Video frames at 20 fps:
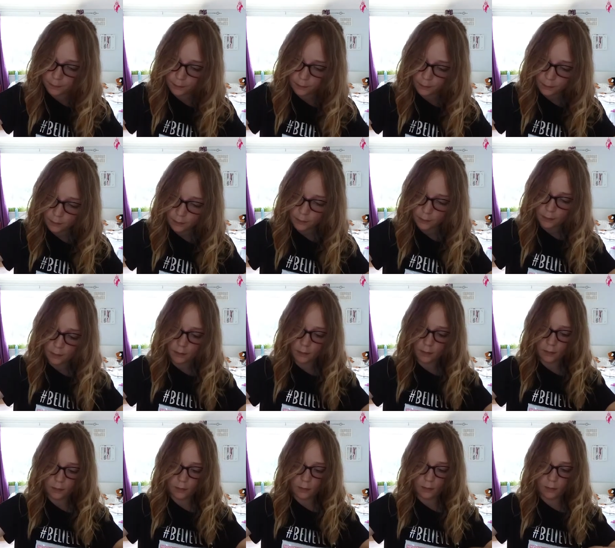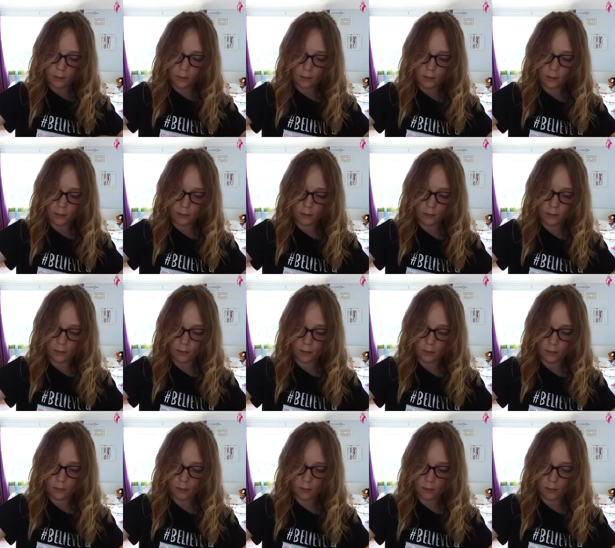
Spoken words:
[no speech]